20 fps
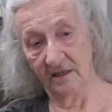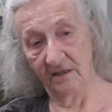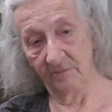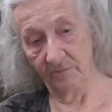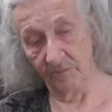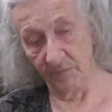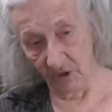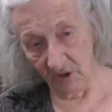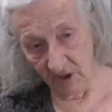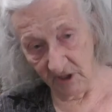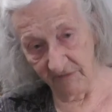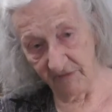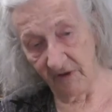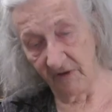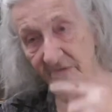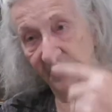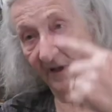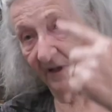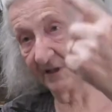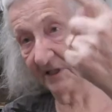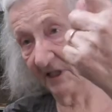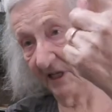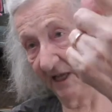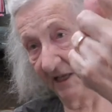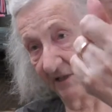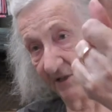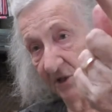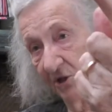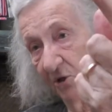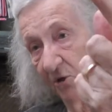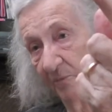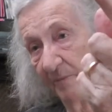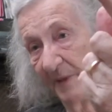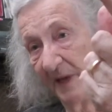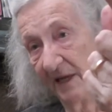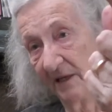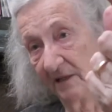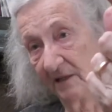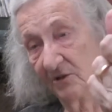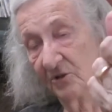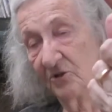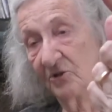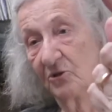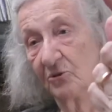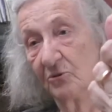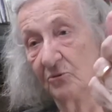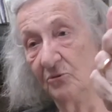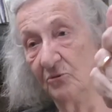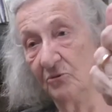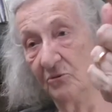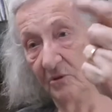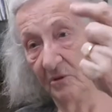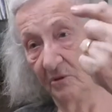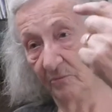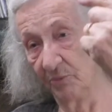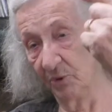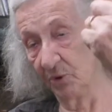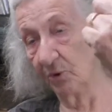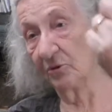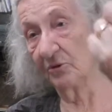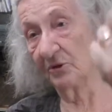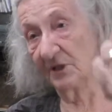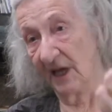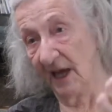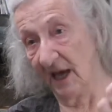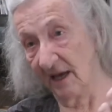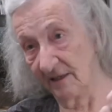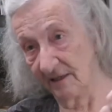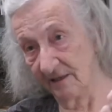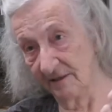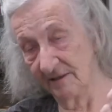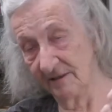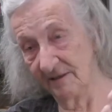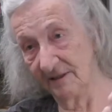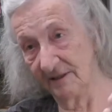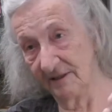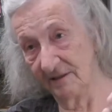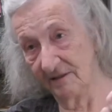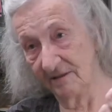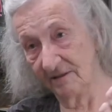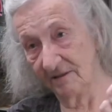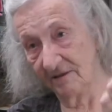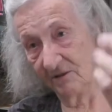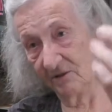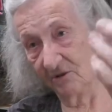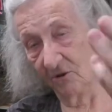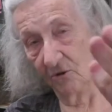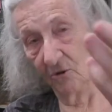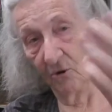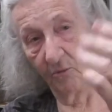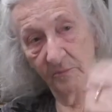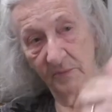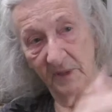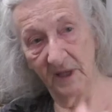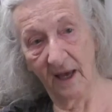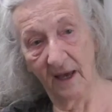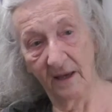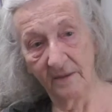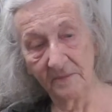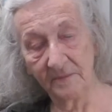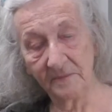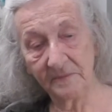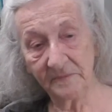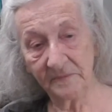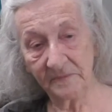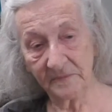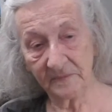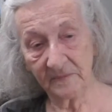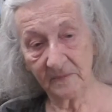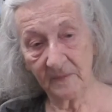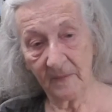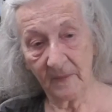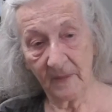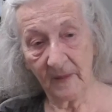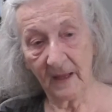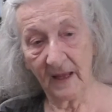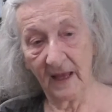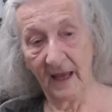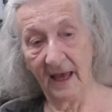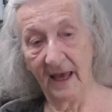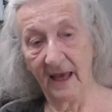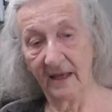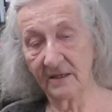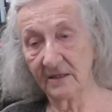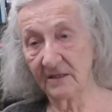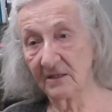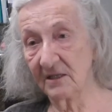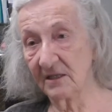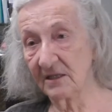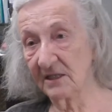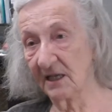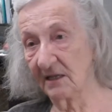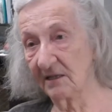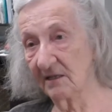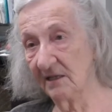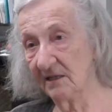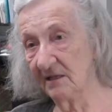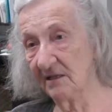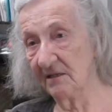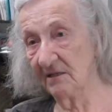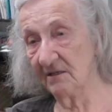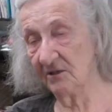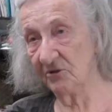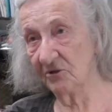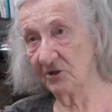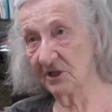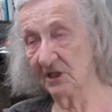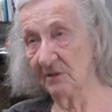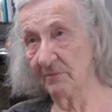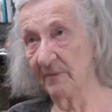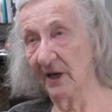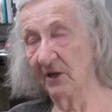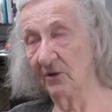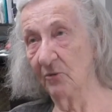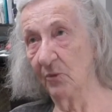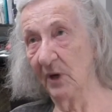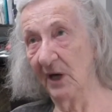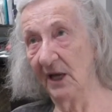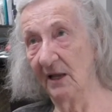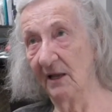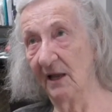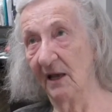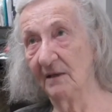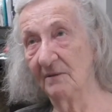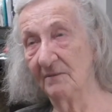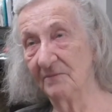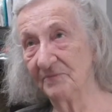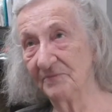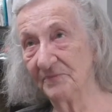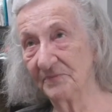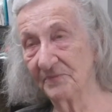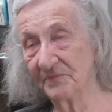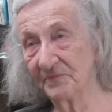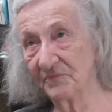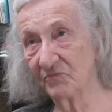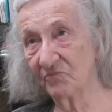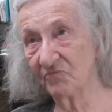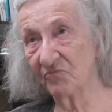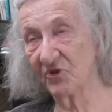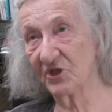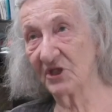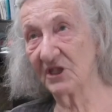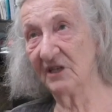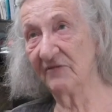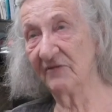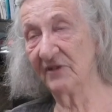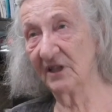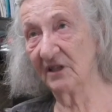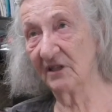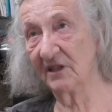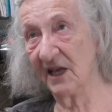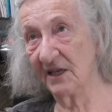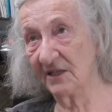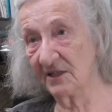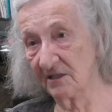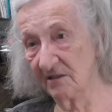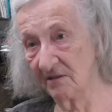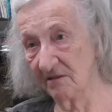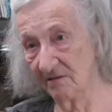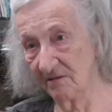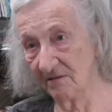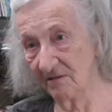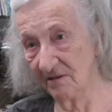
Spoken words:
Bolivar felt he had to go back to Bogota in Colombia. And suddenly you see Manuela receiving a letter